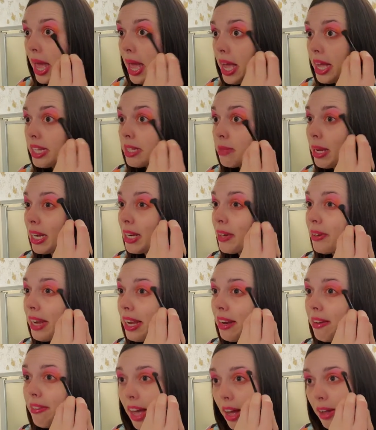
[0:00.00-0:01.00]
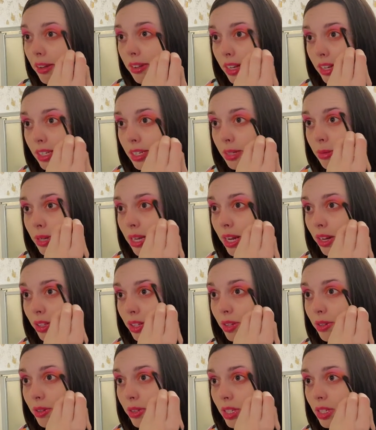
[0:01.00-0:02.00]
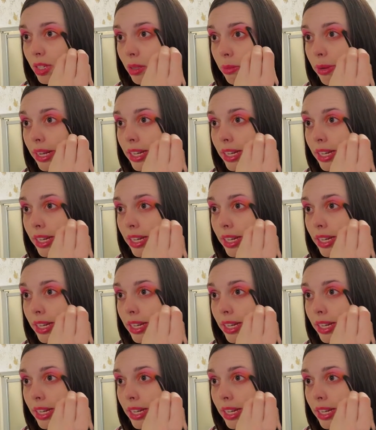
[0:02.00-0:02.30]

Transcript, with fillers: It's my creative outlet to be on YouTube.